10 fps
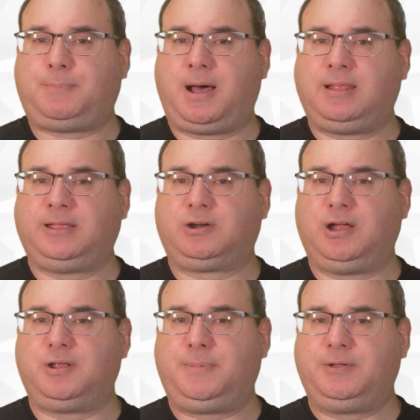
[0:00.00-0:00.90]
pollen or
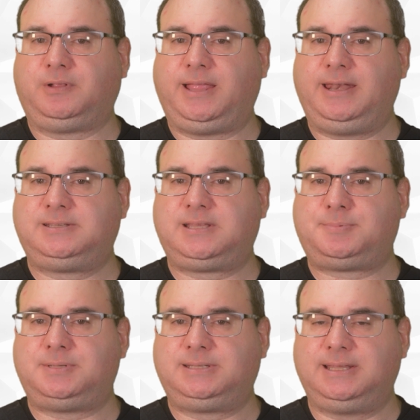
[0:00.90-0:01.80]
other bee related
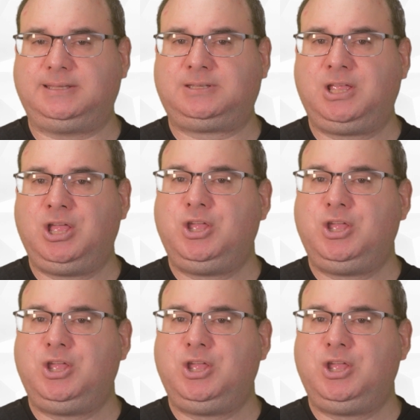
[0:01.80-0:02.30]
substances,